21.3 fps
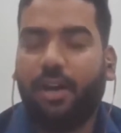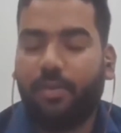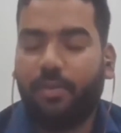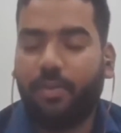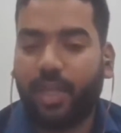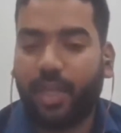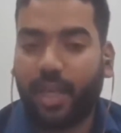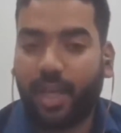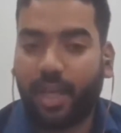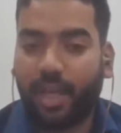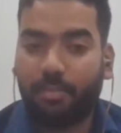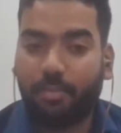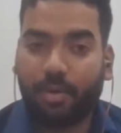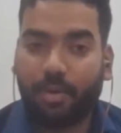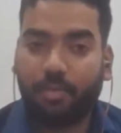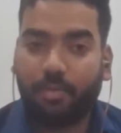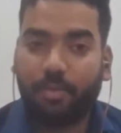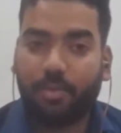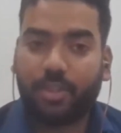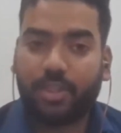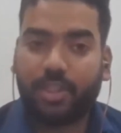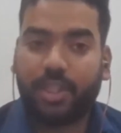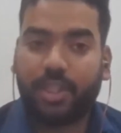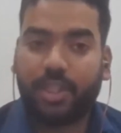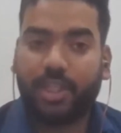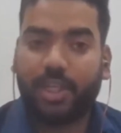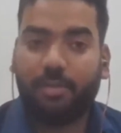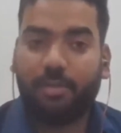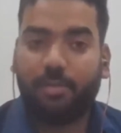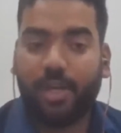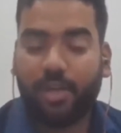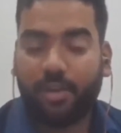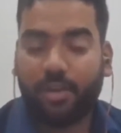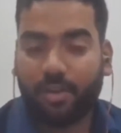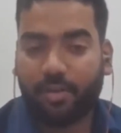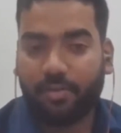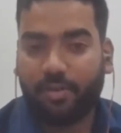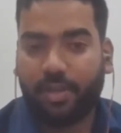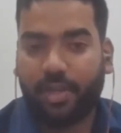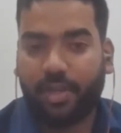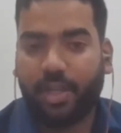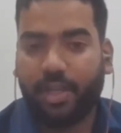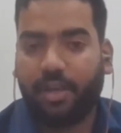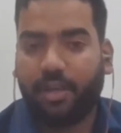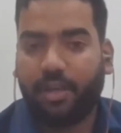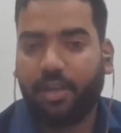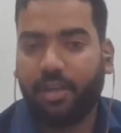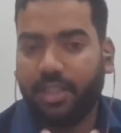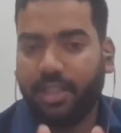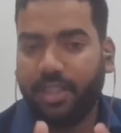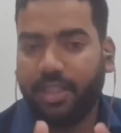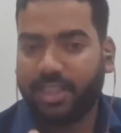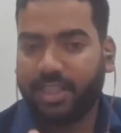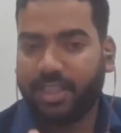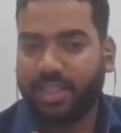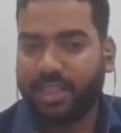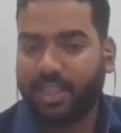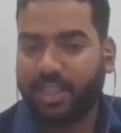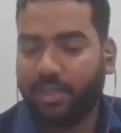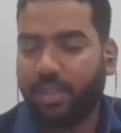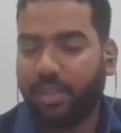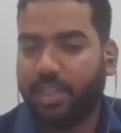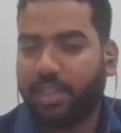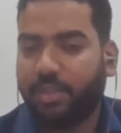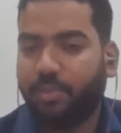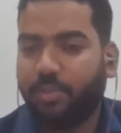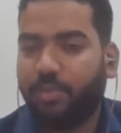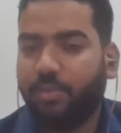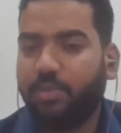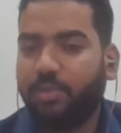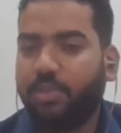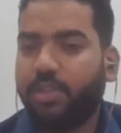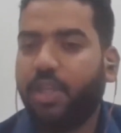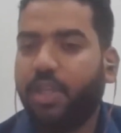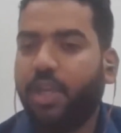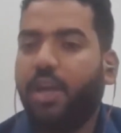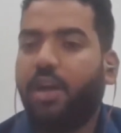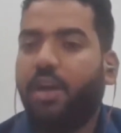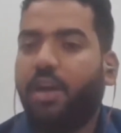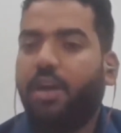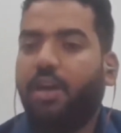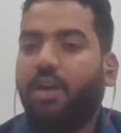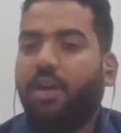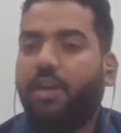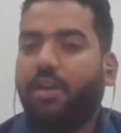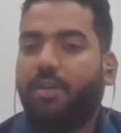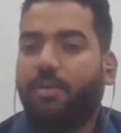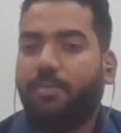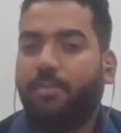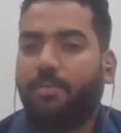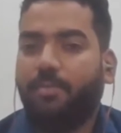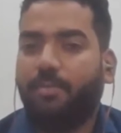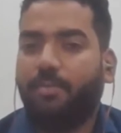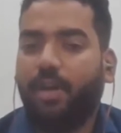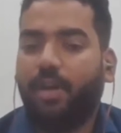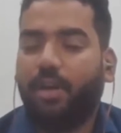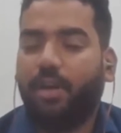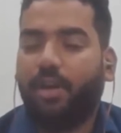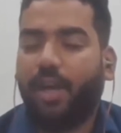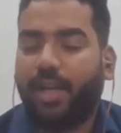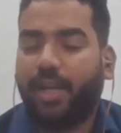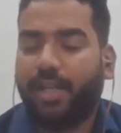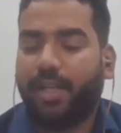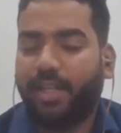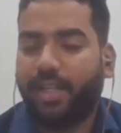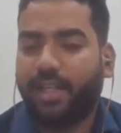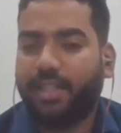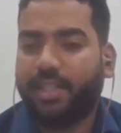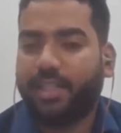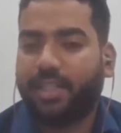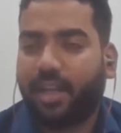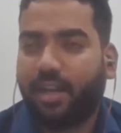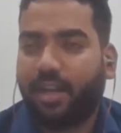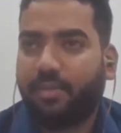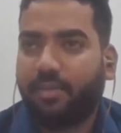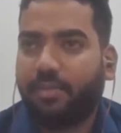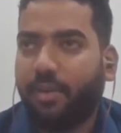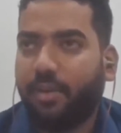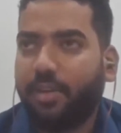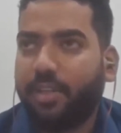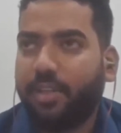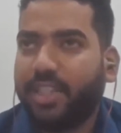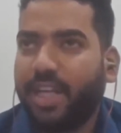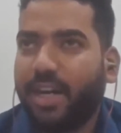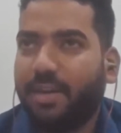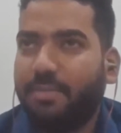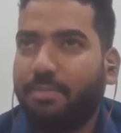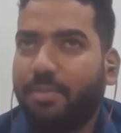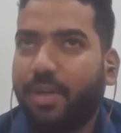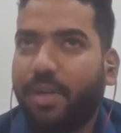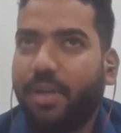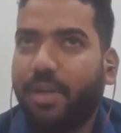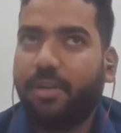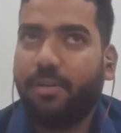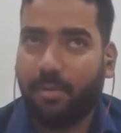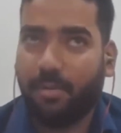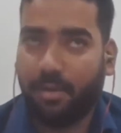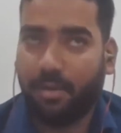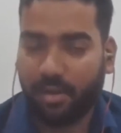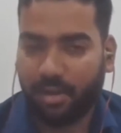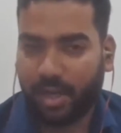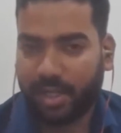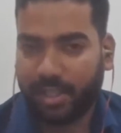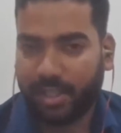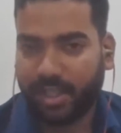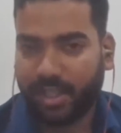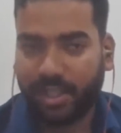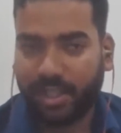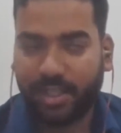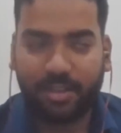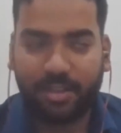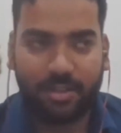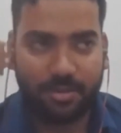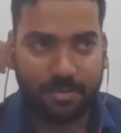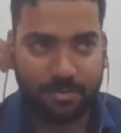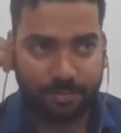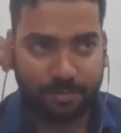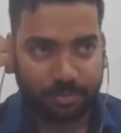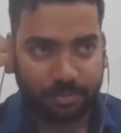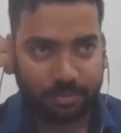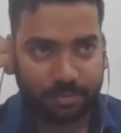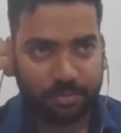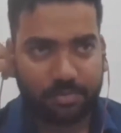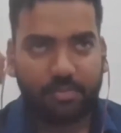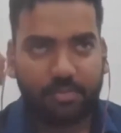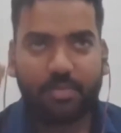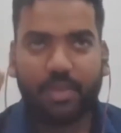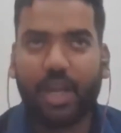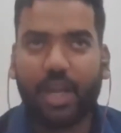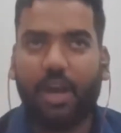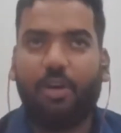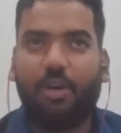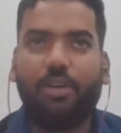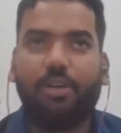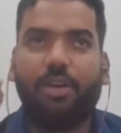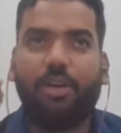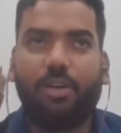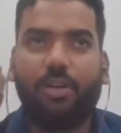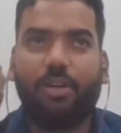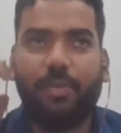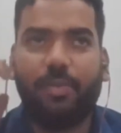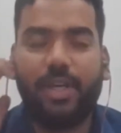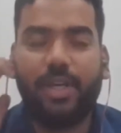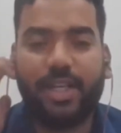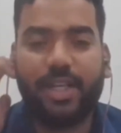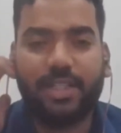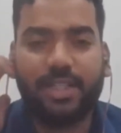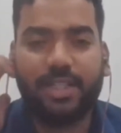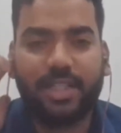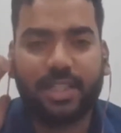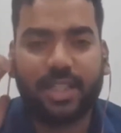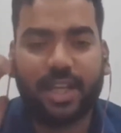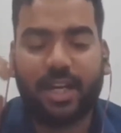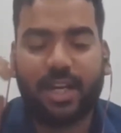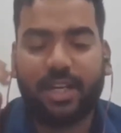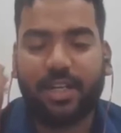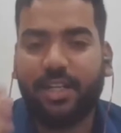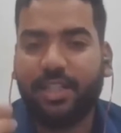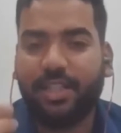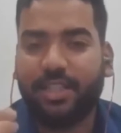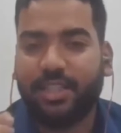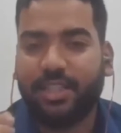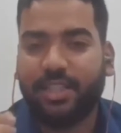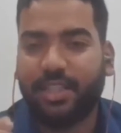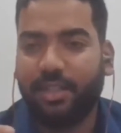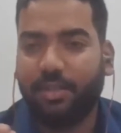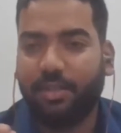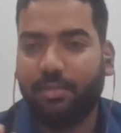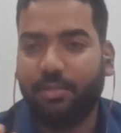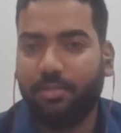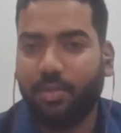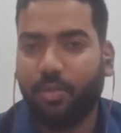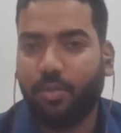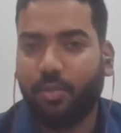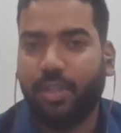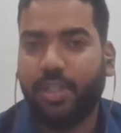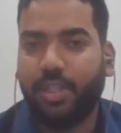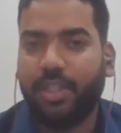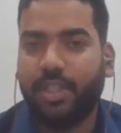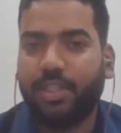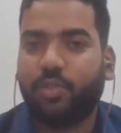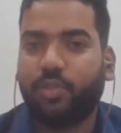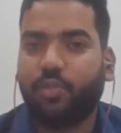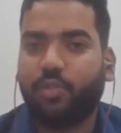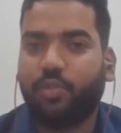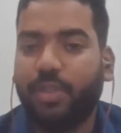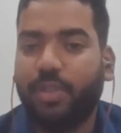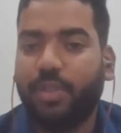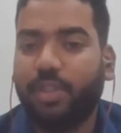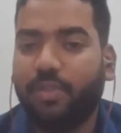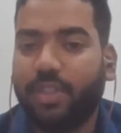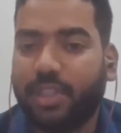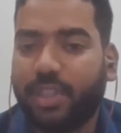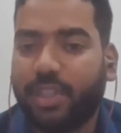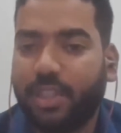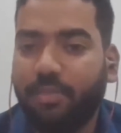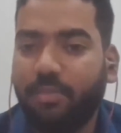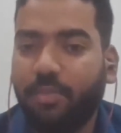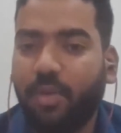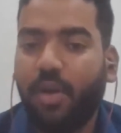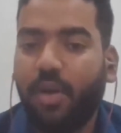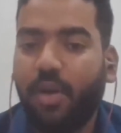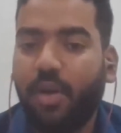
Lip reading: we can promote settlement of these civil disputes uh, at their start. For example, I think our government has started a scheme known as Swamitva scheme,